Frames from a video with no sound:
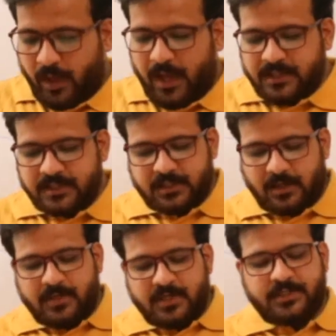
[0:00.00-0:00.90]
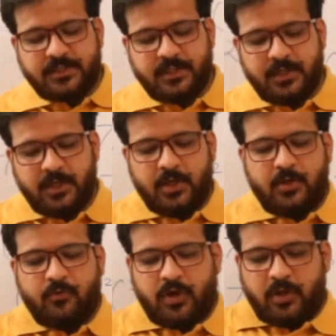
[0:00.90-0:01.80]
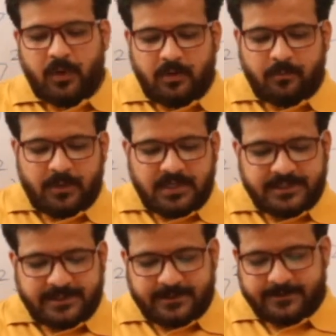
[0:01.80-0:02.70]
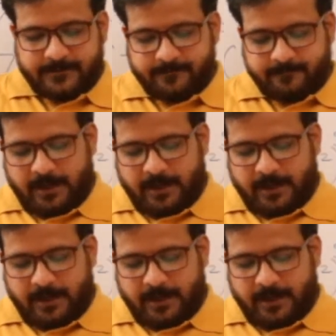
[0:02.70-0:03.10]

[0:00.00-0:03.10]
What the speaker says: And the sum is 41 plus 5.